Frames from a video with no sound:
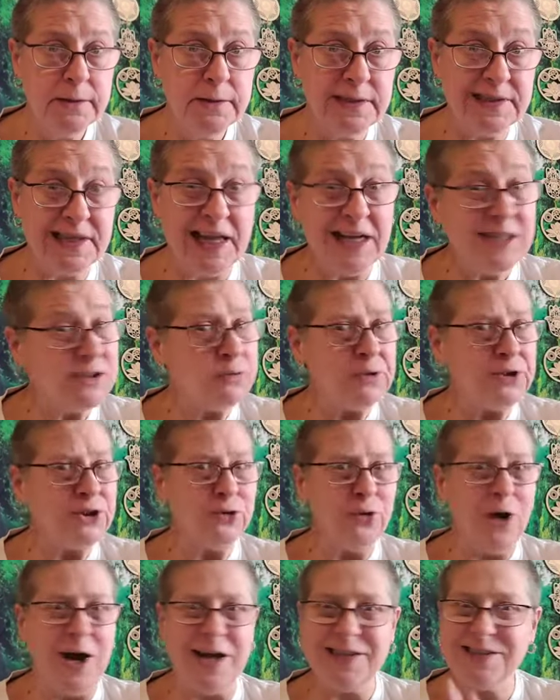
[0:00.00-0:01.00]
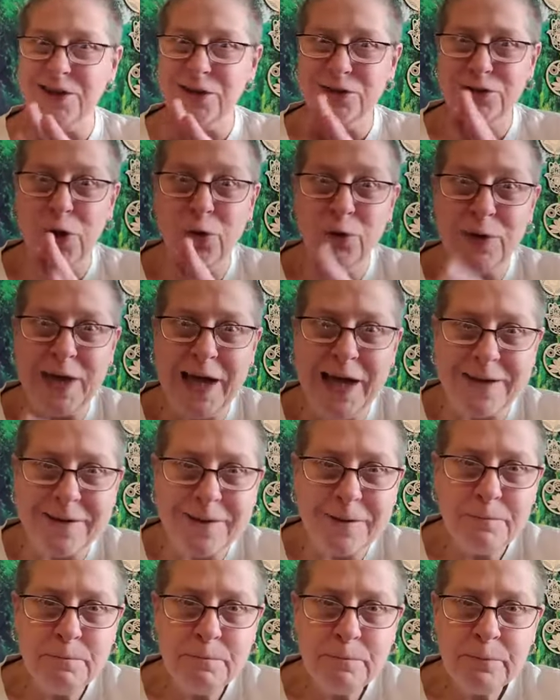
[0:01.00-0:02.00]
And that's what you guys all don't
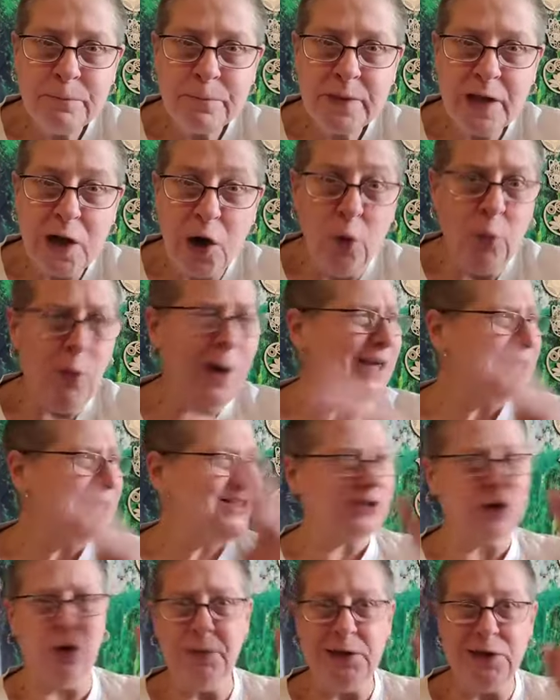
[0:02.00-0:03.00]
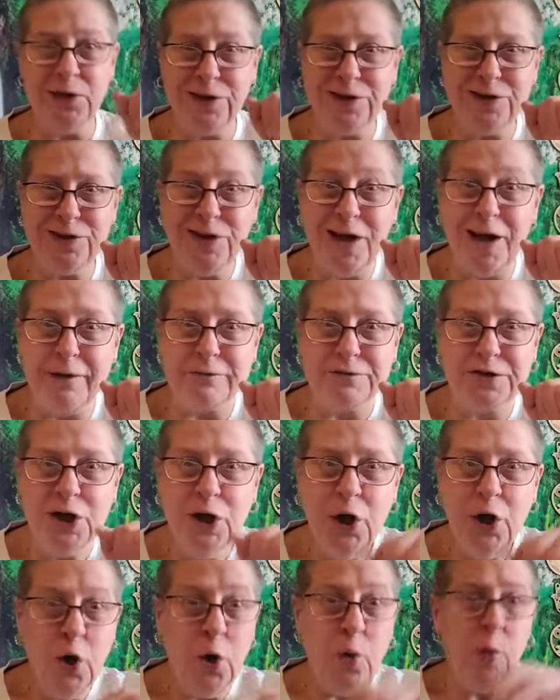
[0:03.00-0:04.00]
get. Oh, why does Toby do the lives?
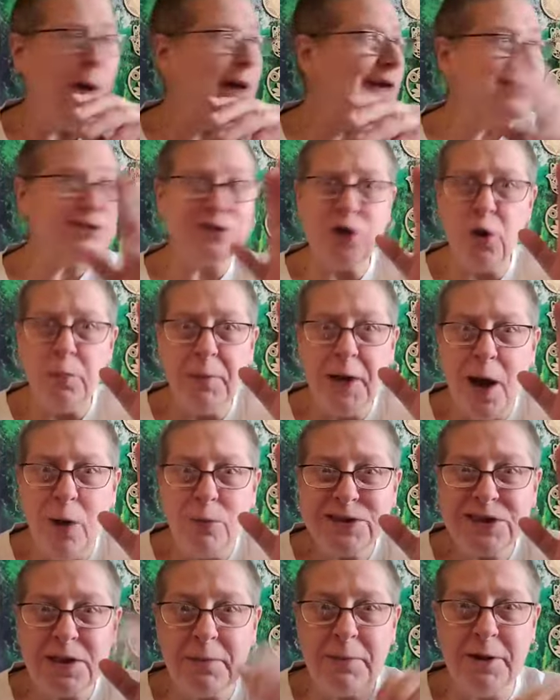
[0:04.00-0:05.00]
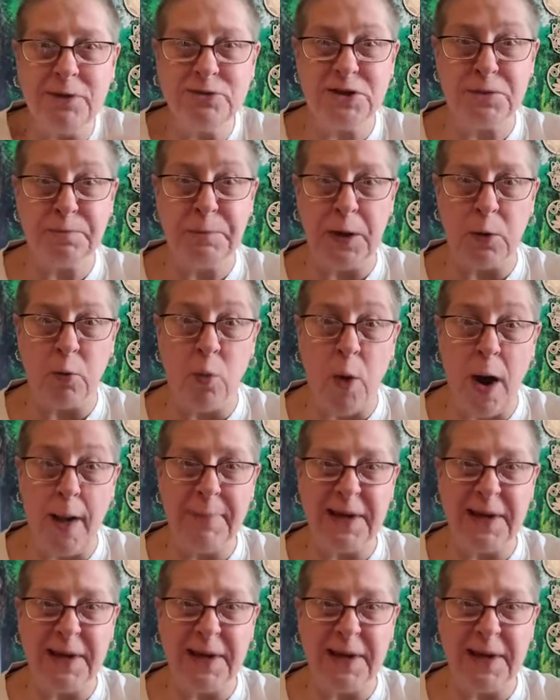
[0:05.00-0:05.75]
Oh, why does Toby always come out and speak? Why?